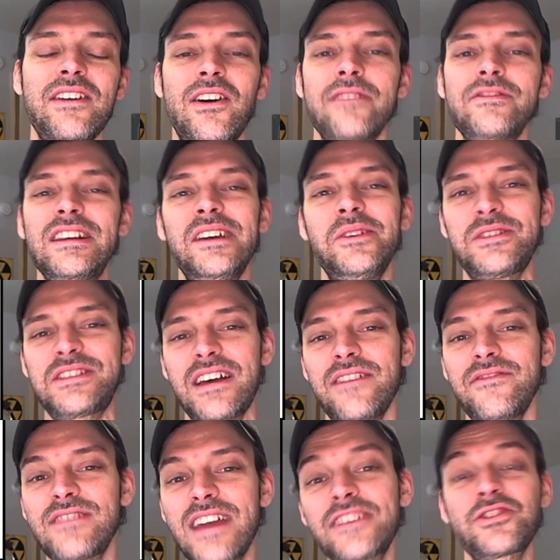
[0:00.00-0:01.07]
Harvey Lewis
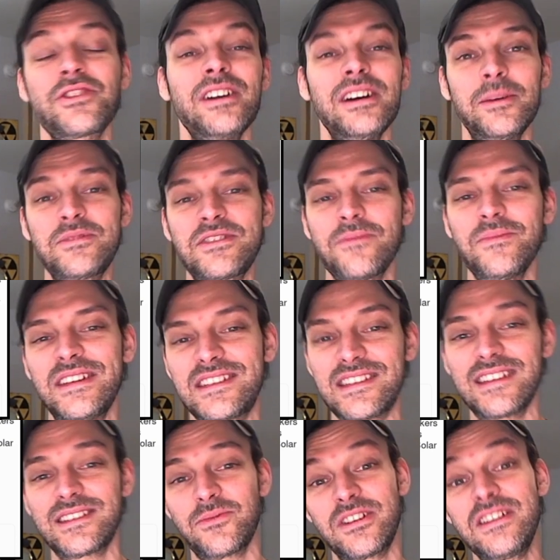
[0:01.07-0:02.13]
of Nature Hub submits
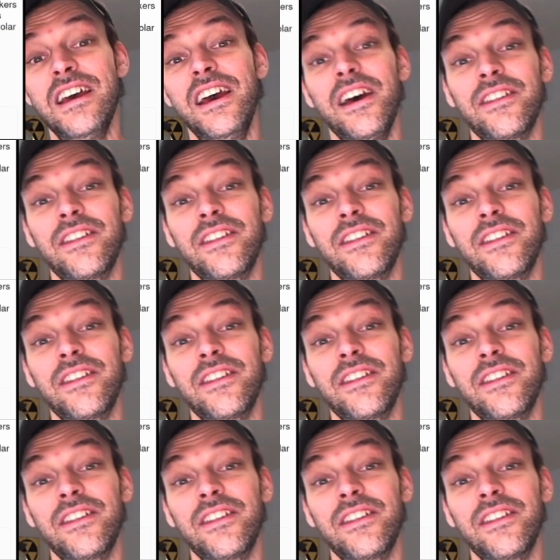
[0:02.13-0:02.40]
this one.